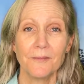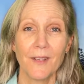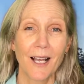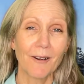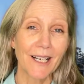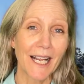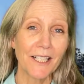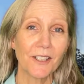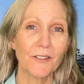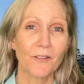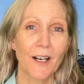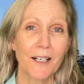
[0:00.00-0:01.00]
Now, an
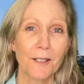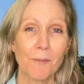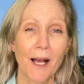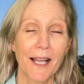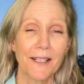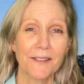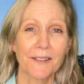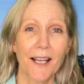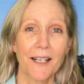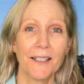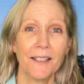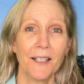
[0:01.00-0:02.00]
agent friend of mine
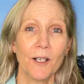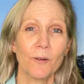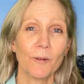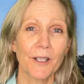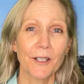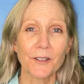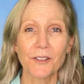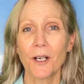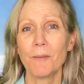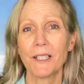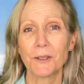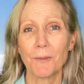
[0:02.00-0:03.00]
said, well, there's
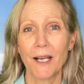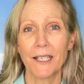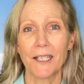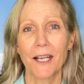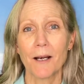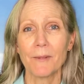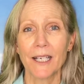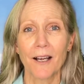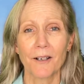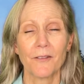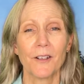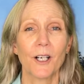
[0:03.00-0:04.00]
so much money coming
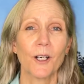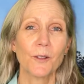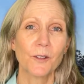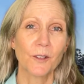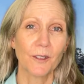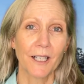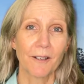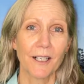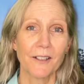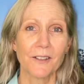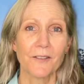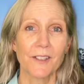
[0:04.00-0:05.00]
out of the coastal
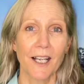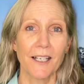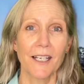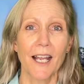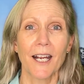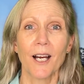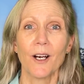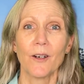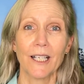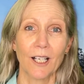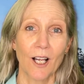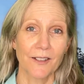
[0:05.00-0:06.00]
areas of San Diego
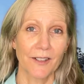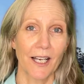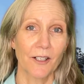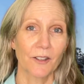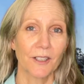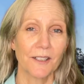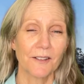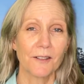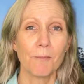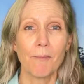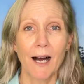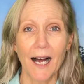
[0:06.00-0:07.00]
and Los Angeles
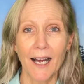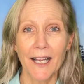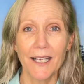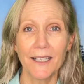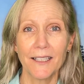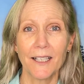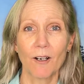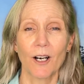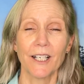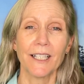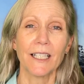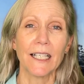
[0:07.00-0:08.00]
to buy in our
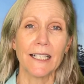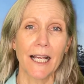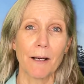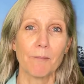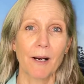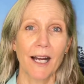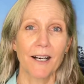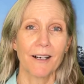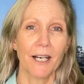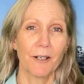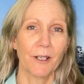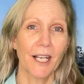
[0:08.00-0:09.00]
Inland Empire
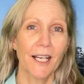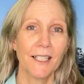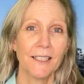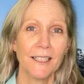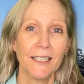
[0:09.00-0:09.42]
area